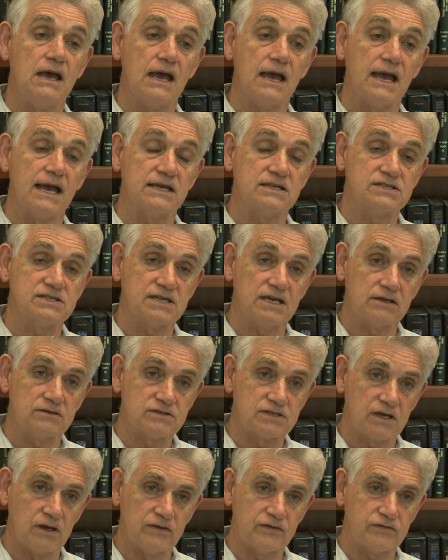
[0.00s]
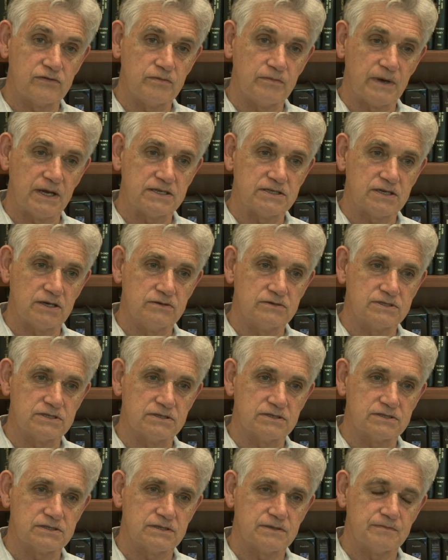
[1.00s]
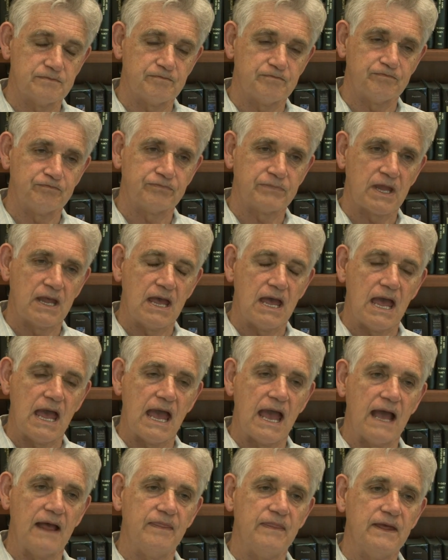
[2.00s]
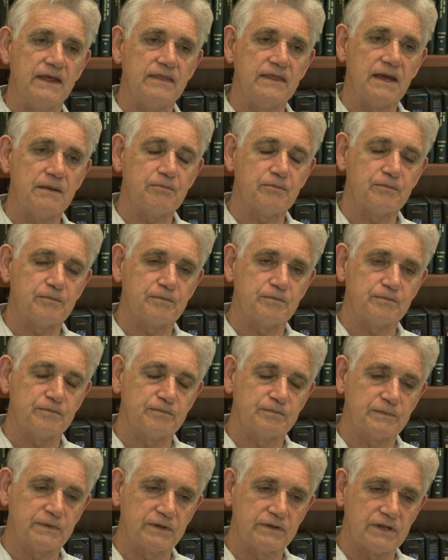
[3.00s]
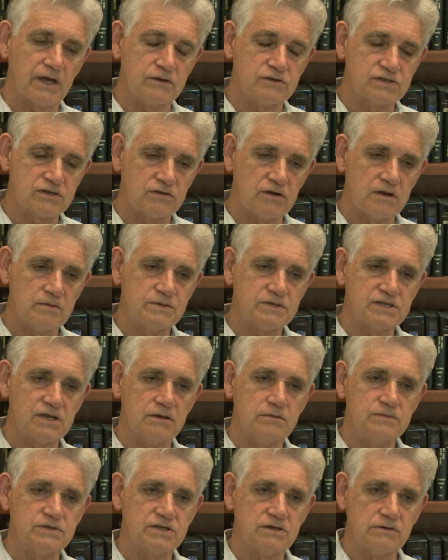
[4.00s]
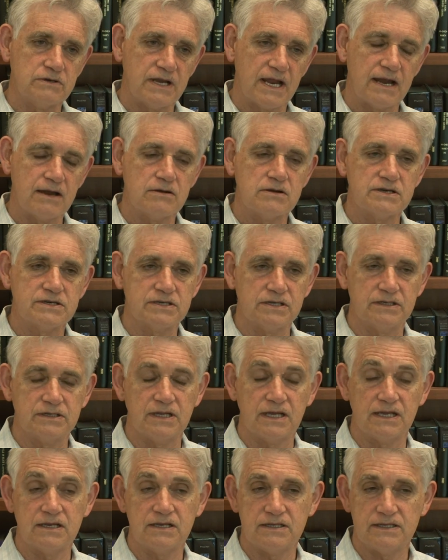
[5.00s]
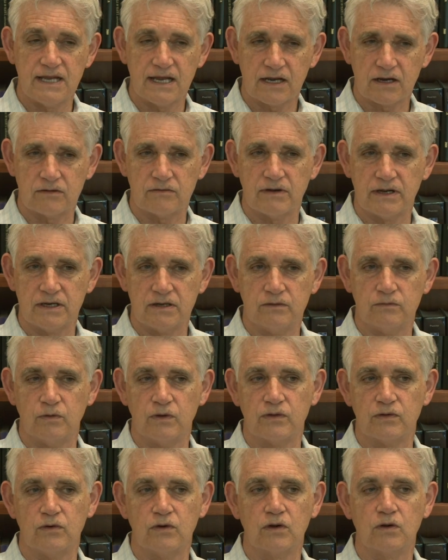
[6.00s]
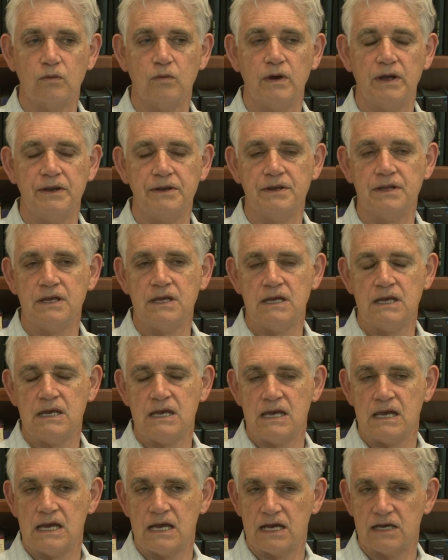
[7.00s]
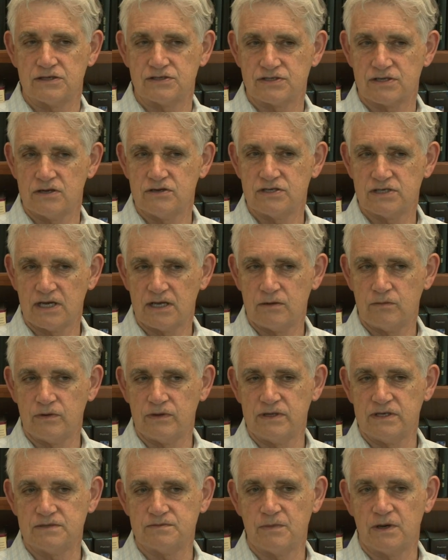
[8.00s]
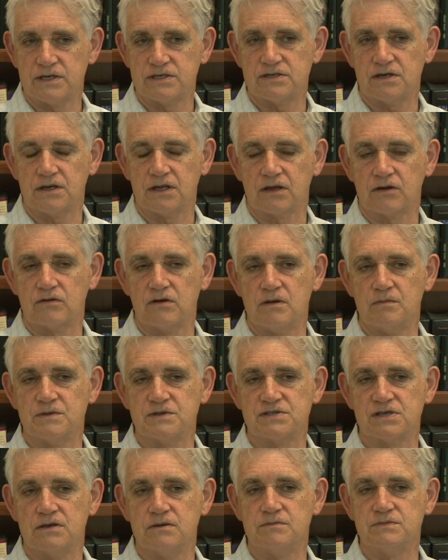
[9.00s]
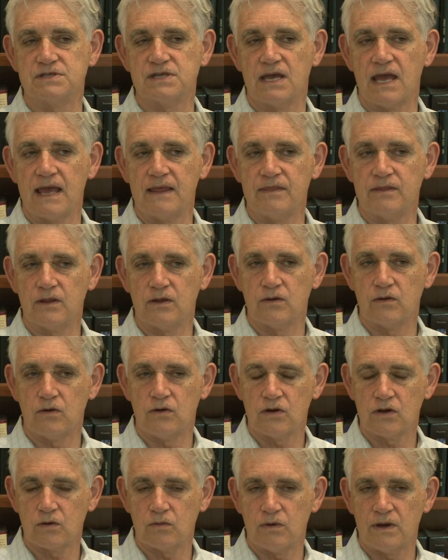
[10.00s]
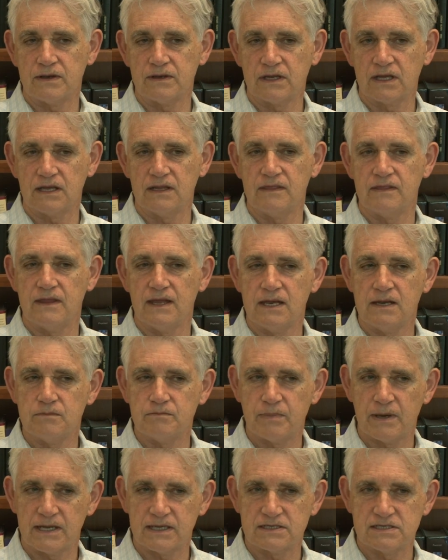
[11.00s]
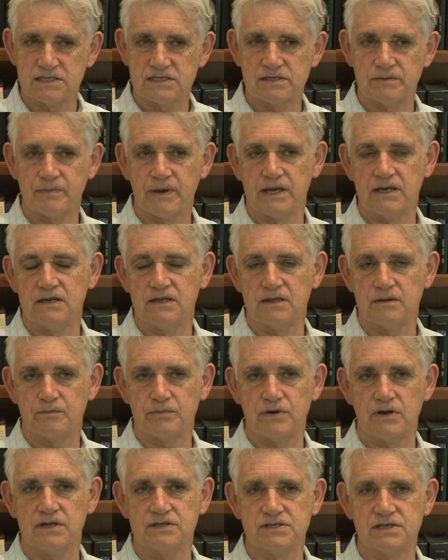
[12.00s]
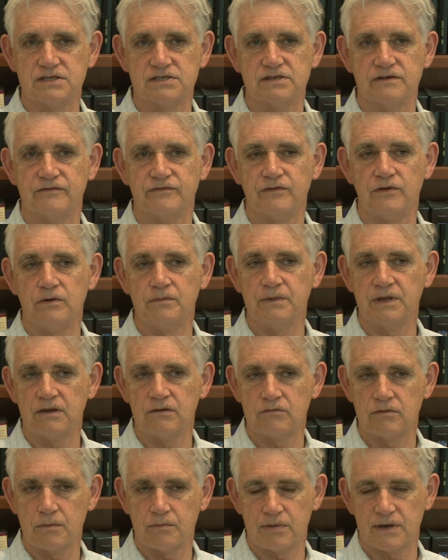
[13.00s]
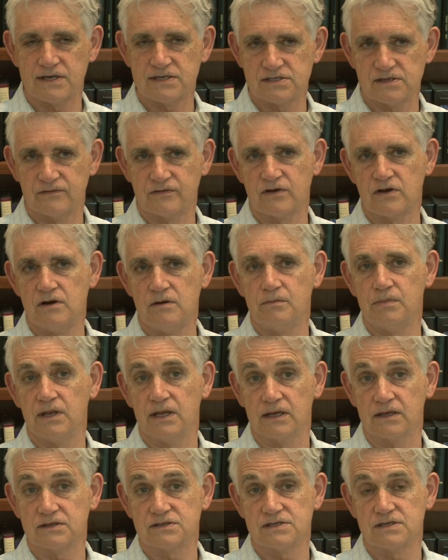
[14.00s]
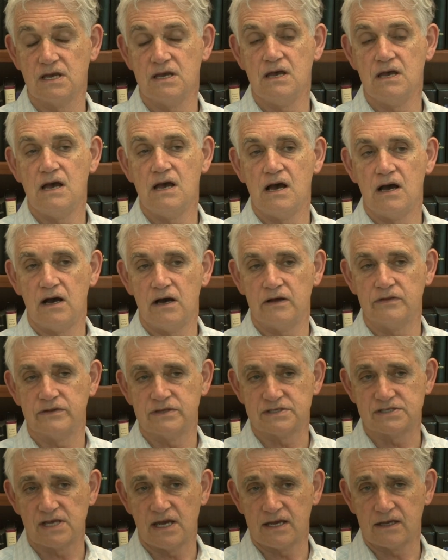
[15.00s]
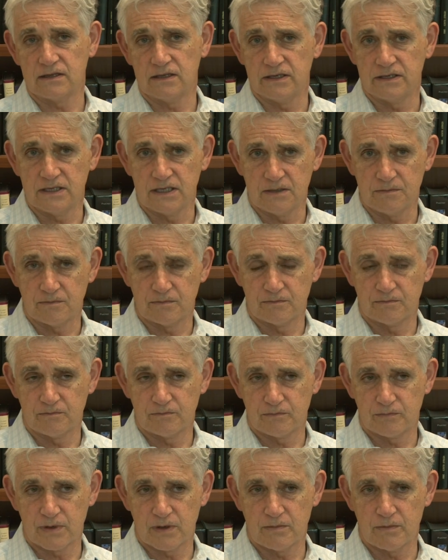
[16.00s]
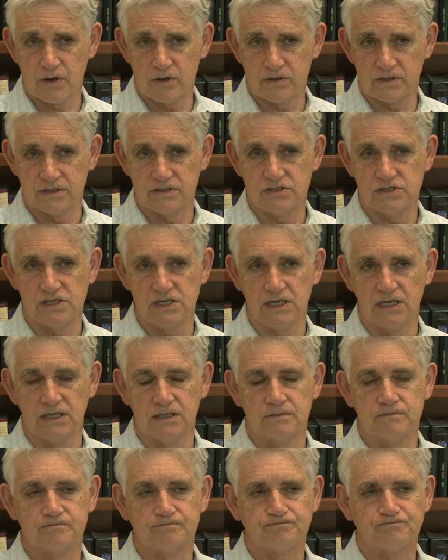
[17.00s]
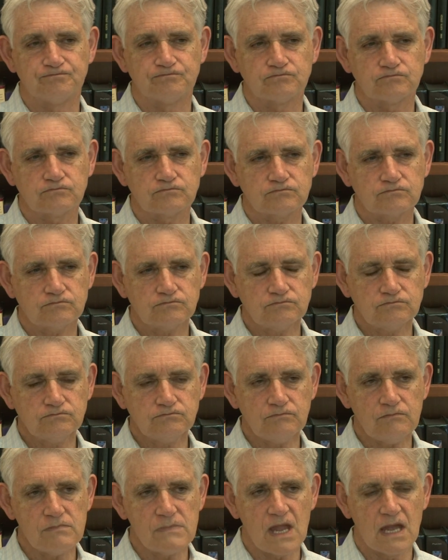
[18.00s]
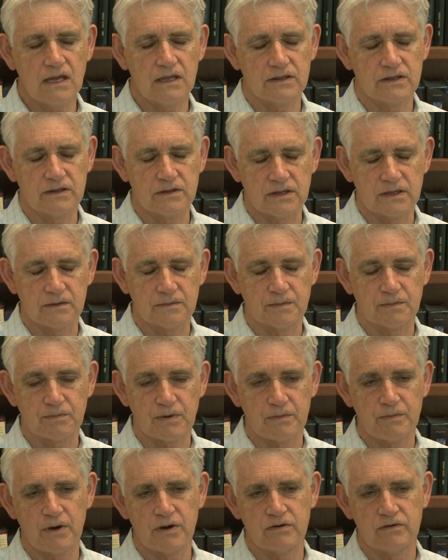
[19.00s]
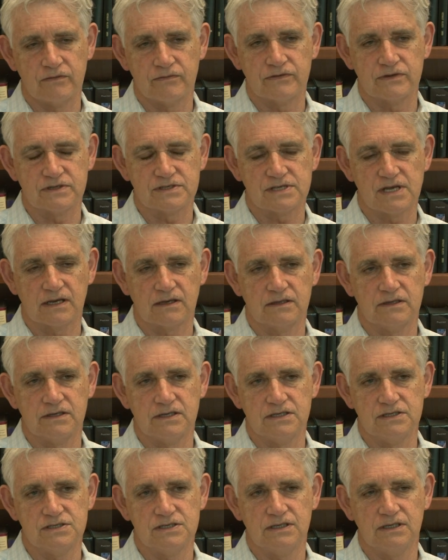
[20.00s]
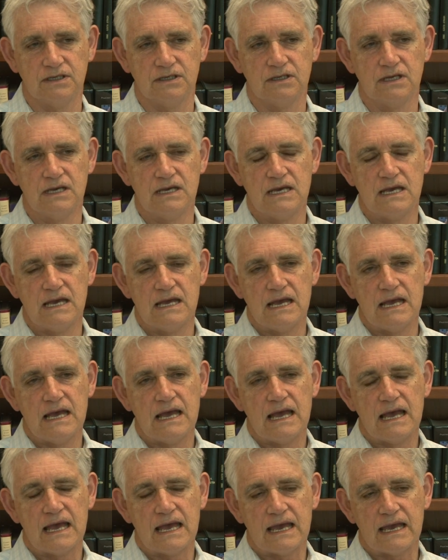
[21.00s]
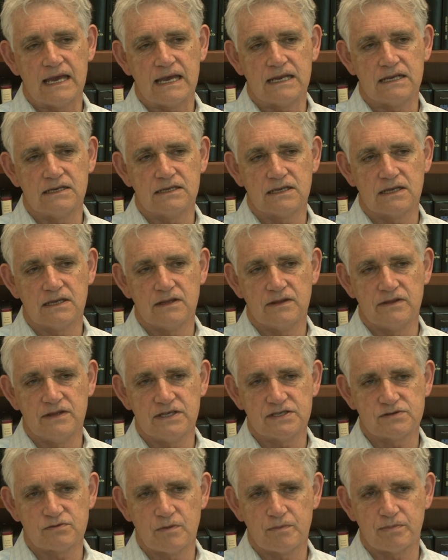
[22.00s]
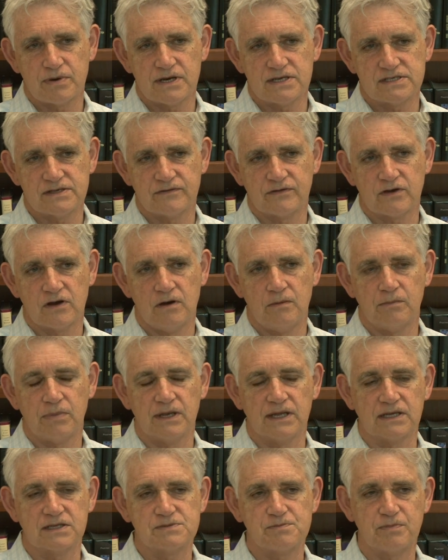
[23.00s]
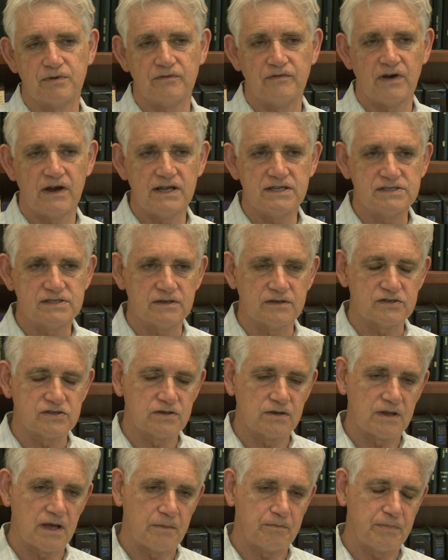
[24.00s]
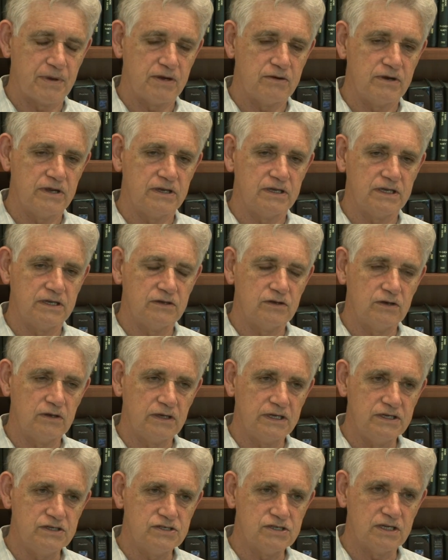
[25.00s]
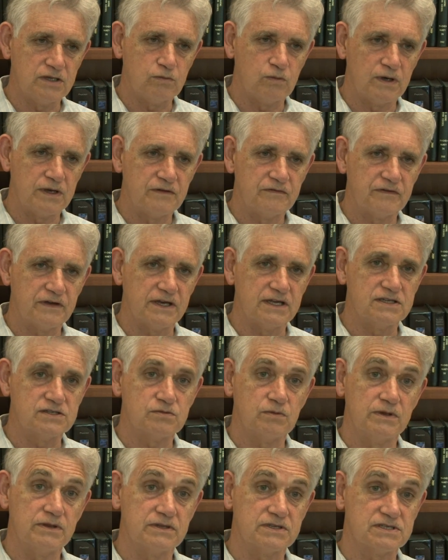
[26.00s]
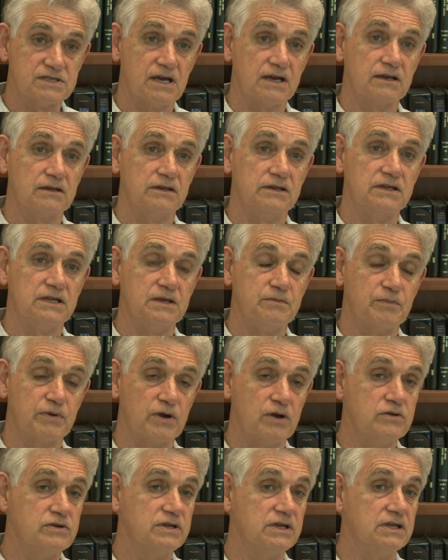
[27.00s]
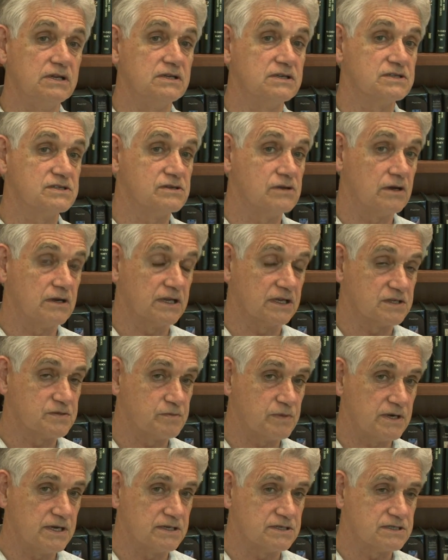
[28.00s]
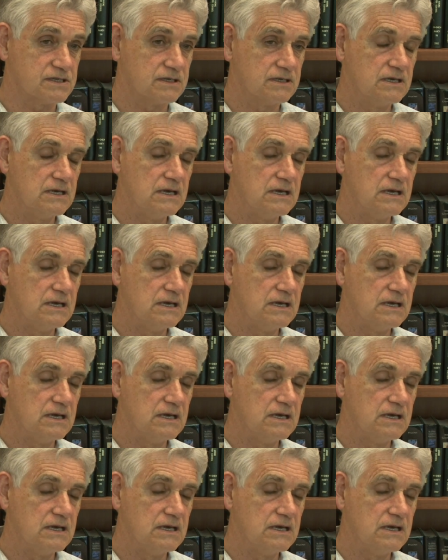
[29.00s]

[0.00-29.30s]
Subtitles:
as cells go through mitosis. And then those chromosomes are inherited and decorated with ORC1 associated with these mitotic chromosomes, and ORC1 can then participate in the process of forming a repressive complex on the cyclin E promoter gene, the promoter of the cyclin E gene. And this repressive complex provides a period in early G1 phase when the cyclin E protein is not expressed.